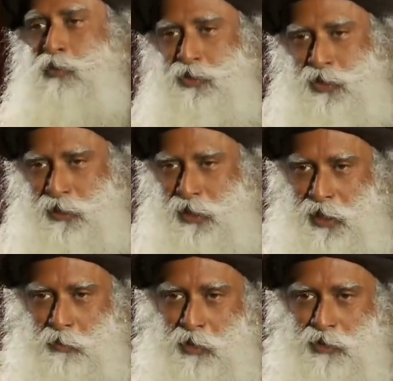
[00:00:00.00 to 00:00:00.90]
They wouldn't check the
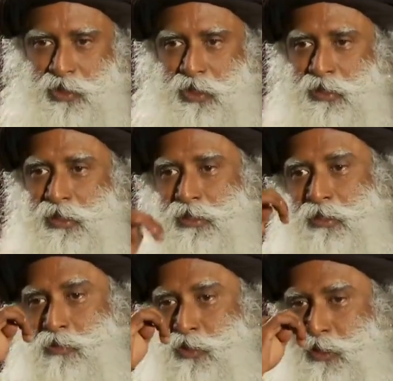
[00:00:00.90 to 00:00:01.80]
eyeballs and other things,
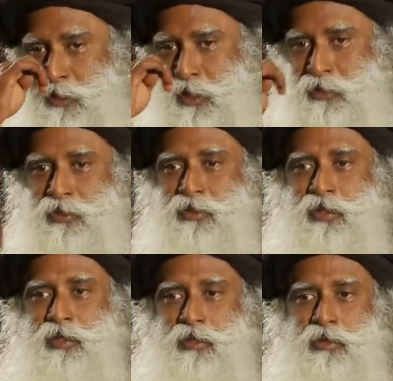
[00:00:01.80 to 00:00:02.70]
they would just check the
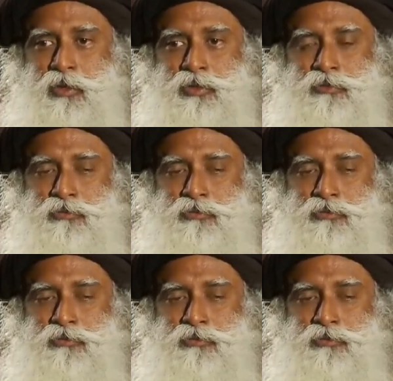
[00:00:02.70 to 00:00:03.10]
nose.